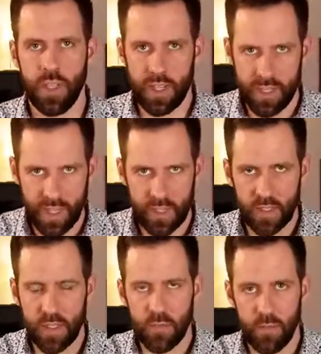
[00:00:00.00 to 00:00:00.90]
And
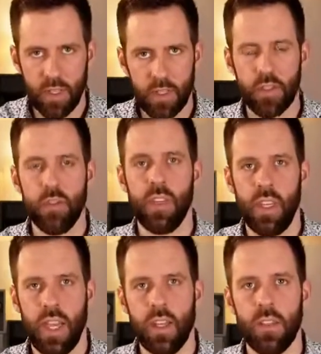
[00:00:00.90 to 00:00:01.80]
yes, it means you
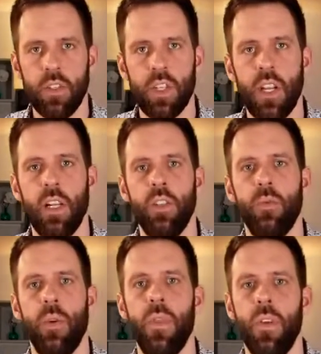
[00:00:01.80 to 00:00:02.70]
can
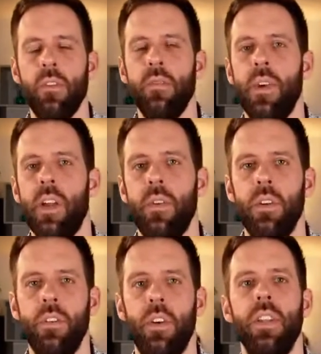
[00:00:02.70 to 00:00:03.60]
charge
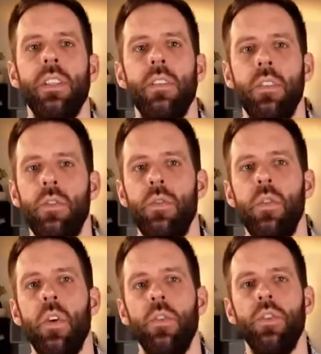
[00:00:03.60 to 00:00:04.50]
$1,500 as a new
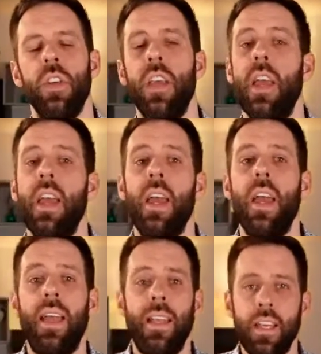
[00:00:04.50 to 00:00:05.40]
coach.
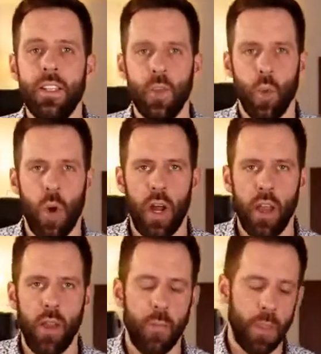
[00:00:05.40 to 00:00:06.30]
And here's why.